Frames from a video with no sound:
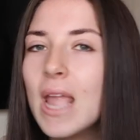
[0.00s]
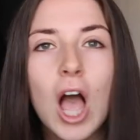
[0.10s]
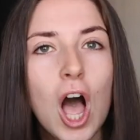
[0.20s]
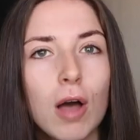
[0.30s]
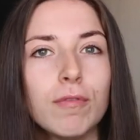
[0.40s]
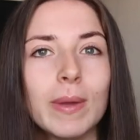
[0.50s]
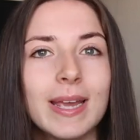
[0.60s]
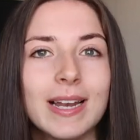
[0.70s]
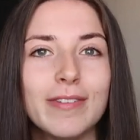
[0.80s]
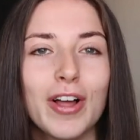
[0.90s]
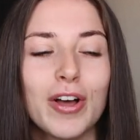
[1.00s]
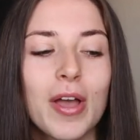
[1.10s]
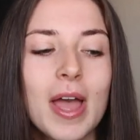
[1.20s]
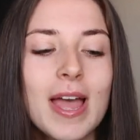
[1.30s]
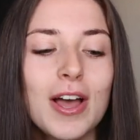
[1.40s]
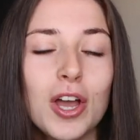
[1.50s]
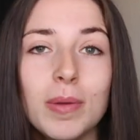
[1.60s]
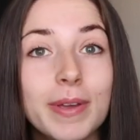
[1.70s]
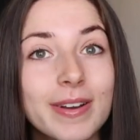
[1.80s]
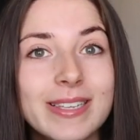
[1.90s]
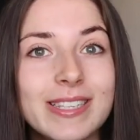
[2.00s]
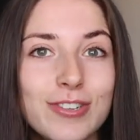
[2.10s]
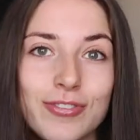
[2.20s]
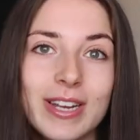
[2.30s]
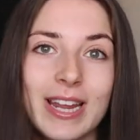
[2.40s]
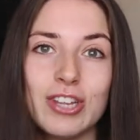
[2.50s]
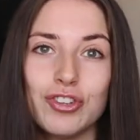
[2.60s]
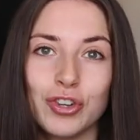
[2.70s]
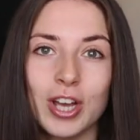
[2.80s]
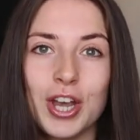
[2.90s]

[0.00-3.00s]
Half weekly vlog. Hope you guys did really enjoy it.